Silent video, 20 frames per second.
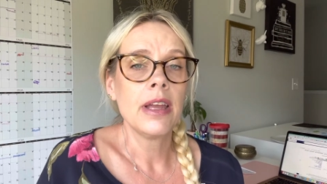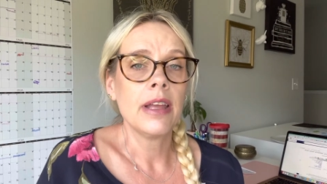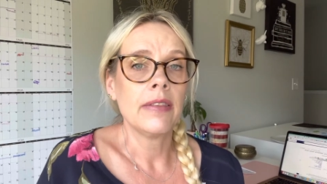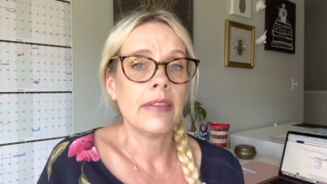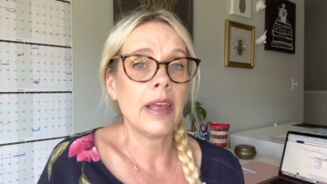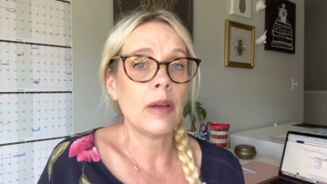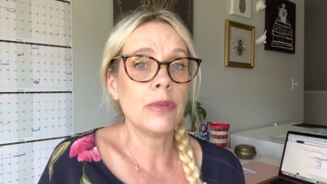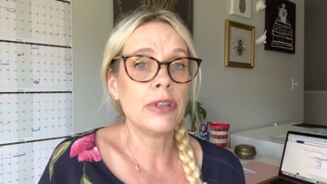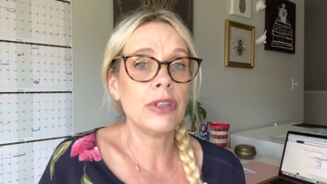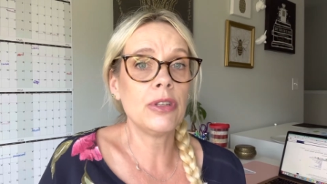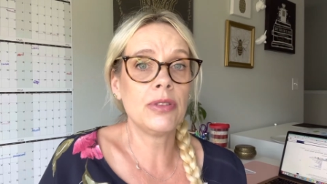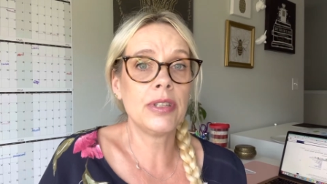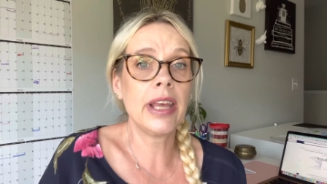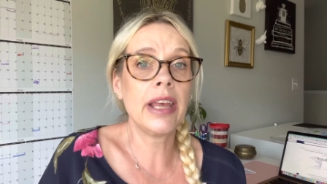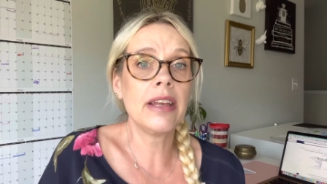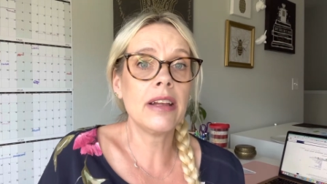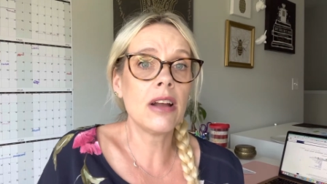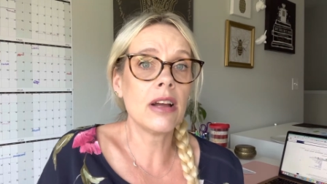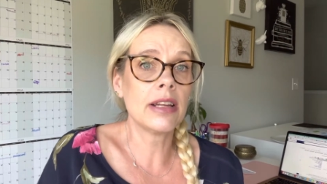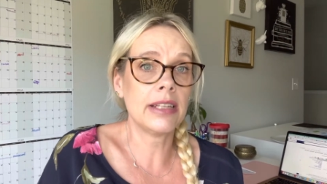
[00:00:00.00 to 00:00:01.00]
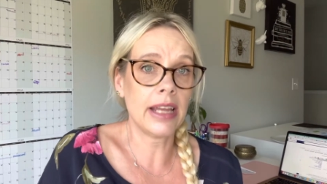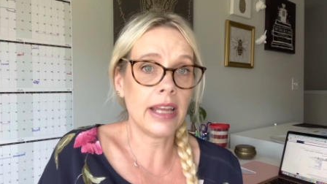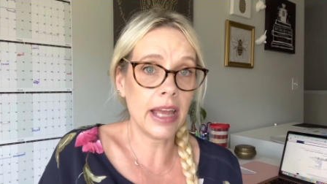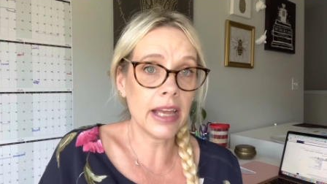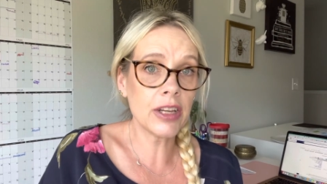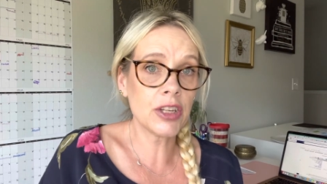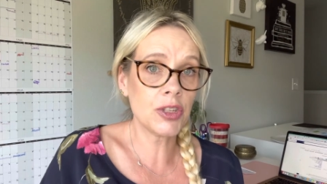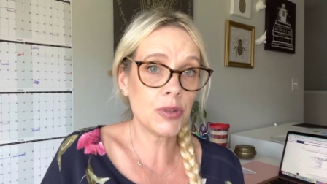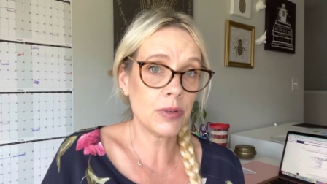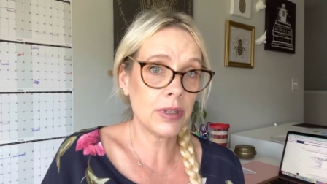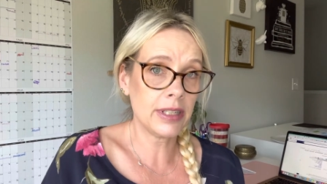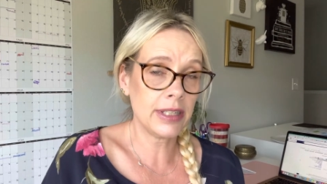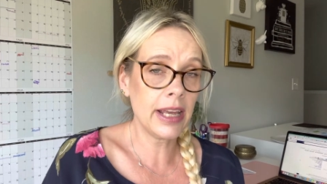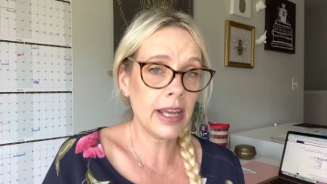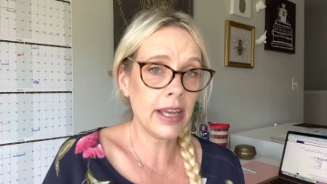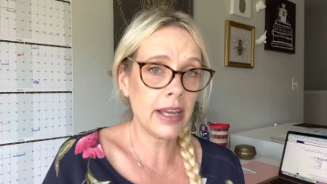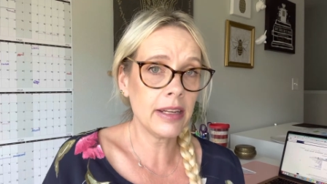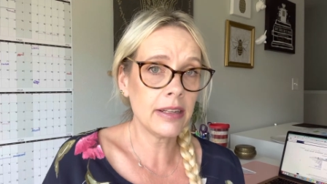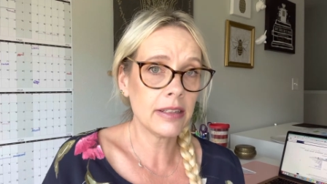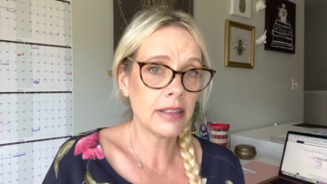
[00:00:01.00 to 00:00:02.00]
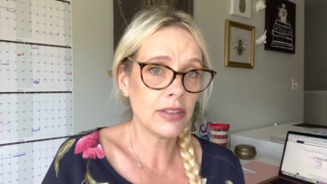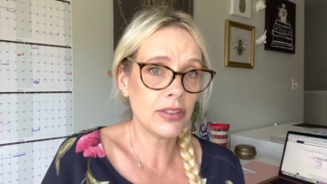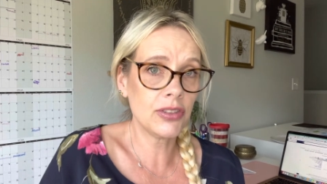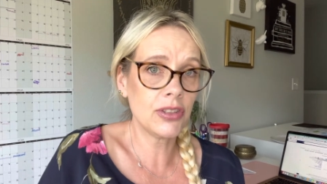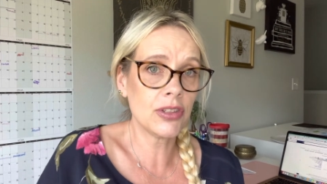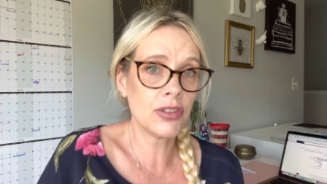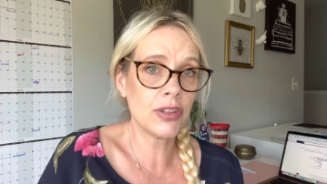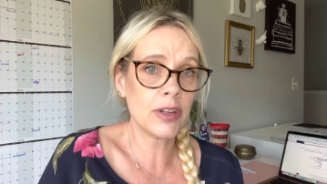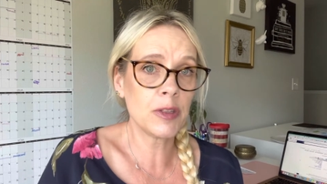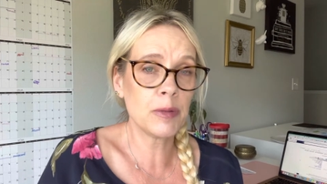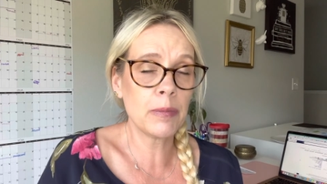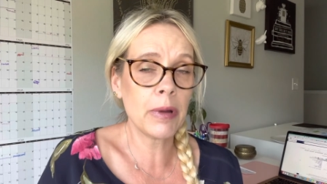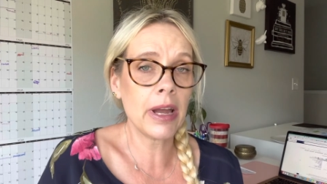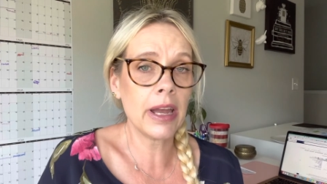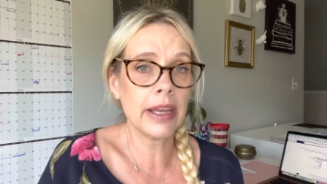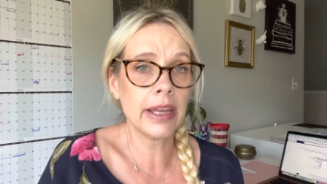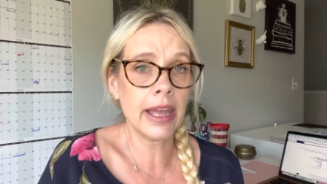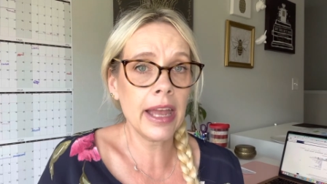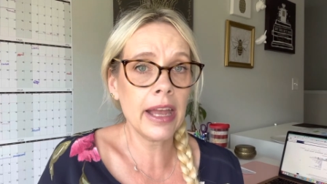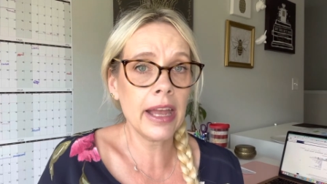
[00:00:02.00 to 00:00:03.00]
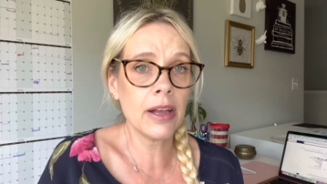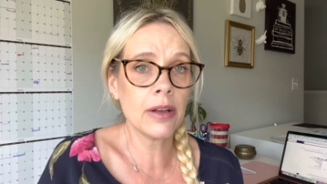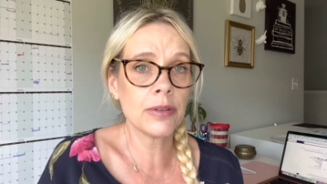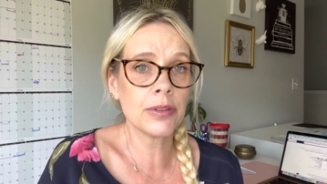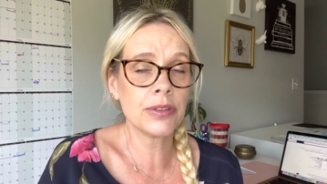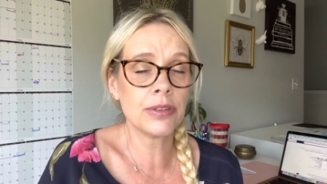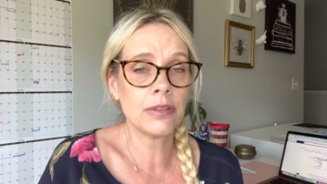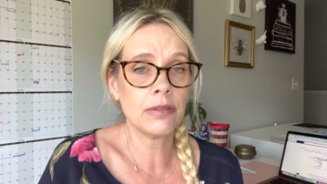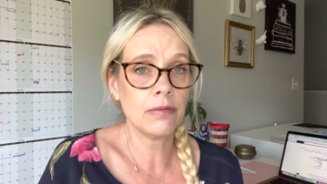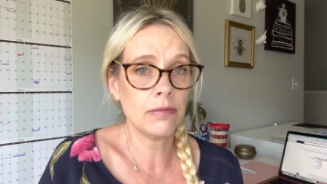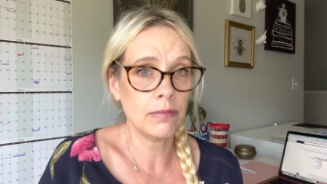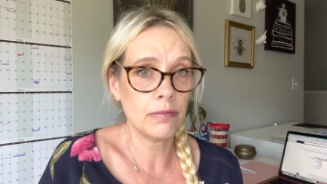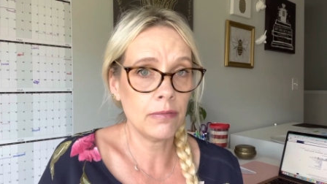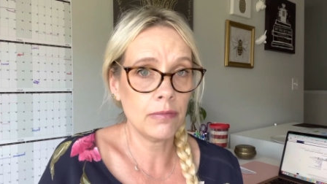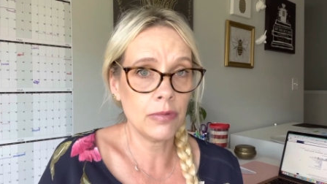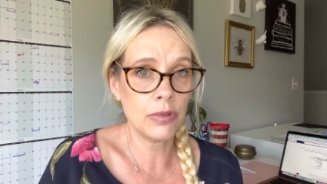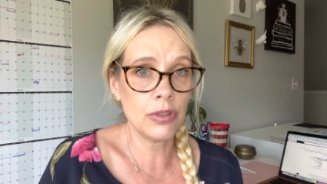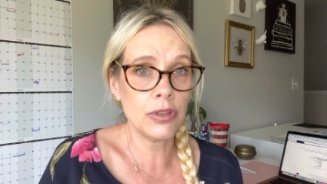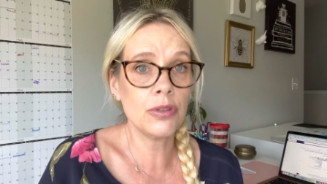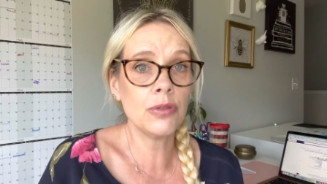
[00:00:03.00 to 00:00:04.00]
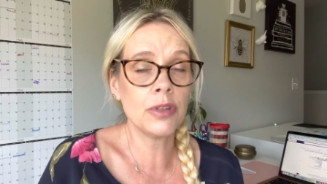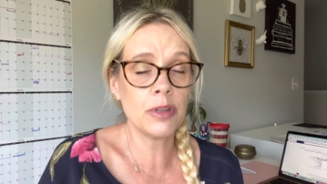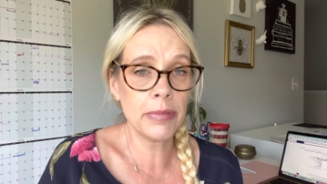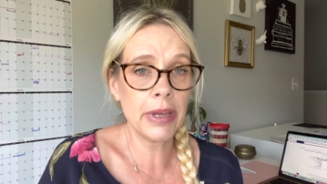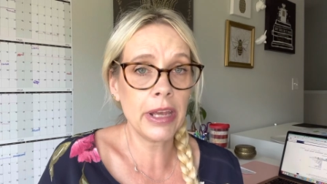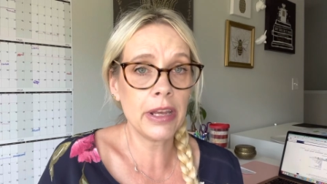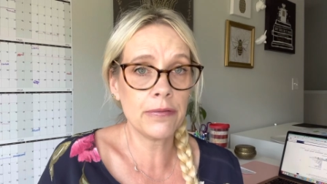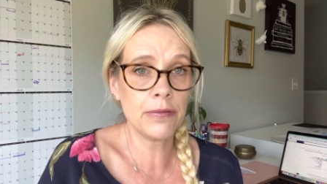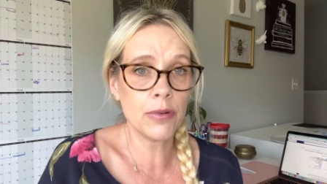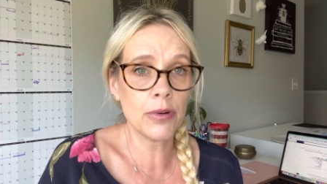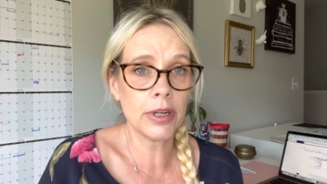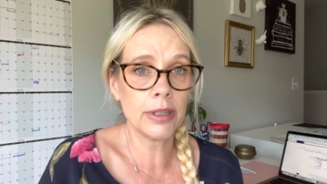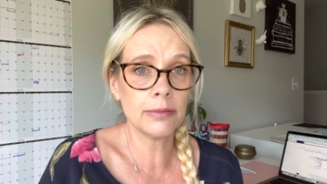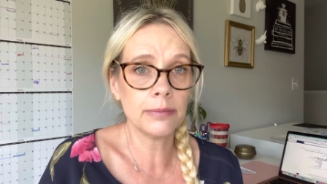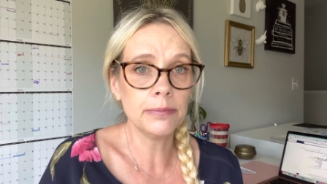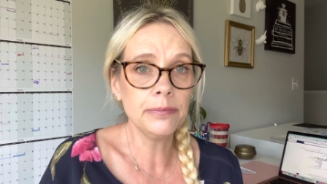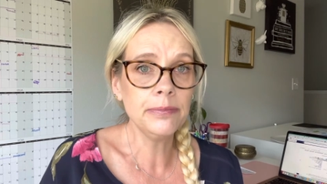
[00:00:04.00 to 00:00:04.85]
that when you take on an extra debt, such as buying a house, you can pay for it.